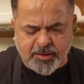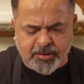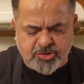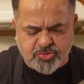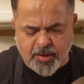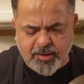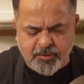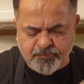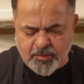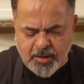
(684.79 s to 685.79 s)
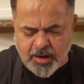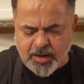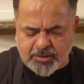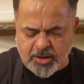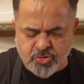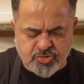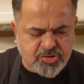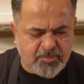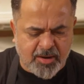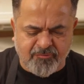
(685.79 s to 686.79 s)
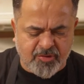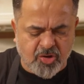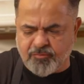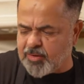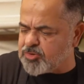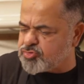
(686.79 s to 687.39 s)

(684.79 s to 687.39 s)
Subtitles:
it as well until you see my video very